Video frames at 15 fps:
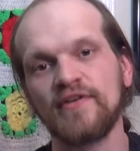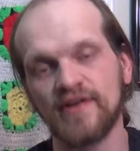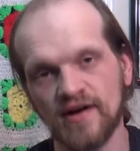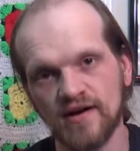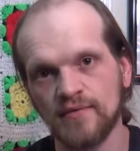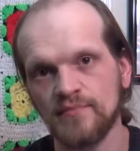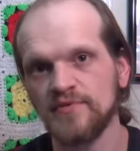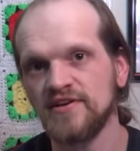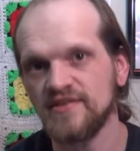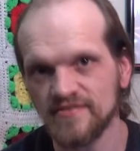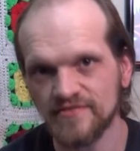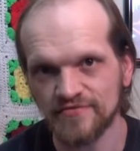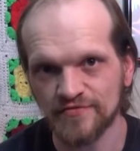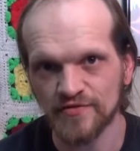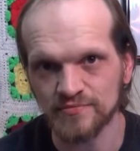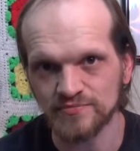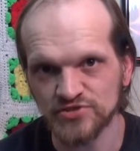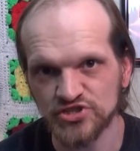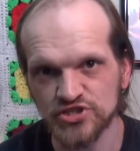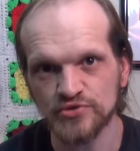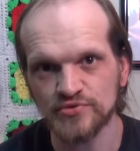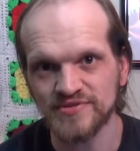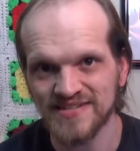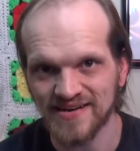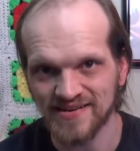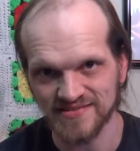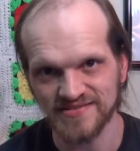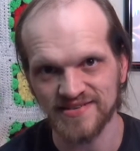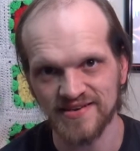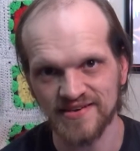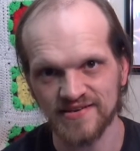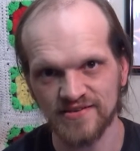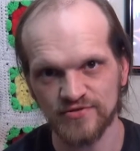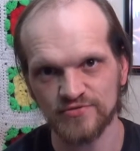comedy from Joe Dante,